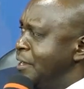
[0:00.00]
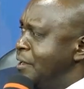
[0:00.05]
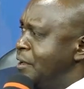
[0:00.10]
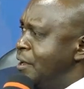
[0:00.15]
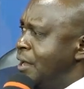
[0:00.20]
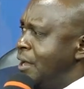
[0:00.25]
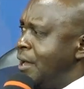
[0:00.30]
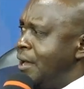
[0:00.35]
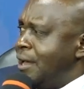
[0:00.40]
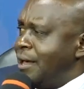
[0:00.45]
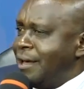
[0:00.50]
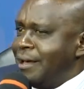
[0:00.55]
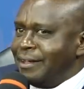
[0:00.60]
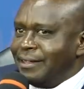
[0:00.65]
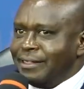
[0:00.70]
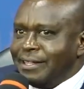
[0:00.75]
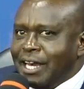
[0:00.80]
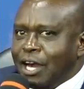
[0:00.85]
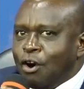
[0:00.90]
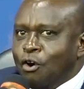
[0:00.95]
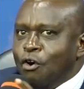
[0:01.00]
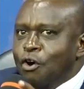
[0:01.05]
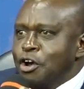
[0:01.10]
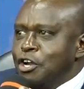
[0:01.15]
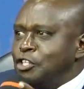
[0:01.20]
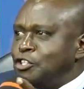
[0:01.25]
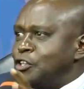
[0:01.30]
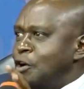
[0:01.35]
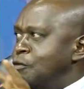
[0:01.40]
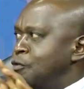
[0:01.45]
the
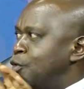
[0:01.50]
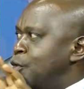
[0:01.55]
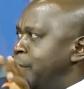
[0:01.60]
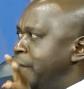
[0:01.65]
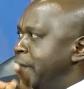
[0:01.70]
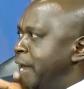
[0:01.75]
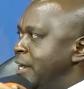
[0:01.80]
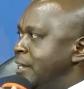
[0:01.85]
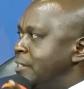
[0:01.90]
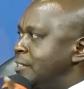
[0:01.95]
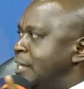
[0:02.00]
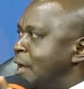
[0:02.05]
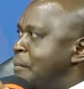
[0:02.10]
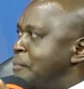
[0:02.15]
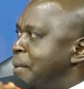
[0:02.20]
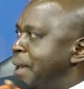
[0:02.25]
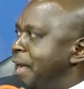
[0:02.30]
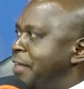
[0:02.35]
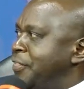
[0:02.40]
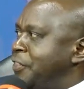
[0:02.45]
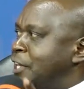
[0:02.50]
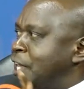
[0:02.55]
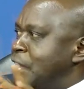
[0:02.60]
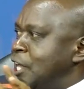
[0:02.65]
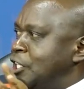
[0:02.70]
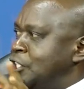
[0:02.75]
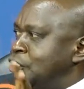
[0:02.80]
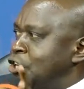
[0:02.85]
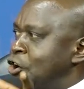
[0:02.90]
coins of Queen Elizabeth, King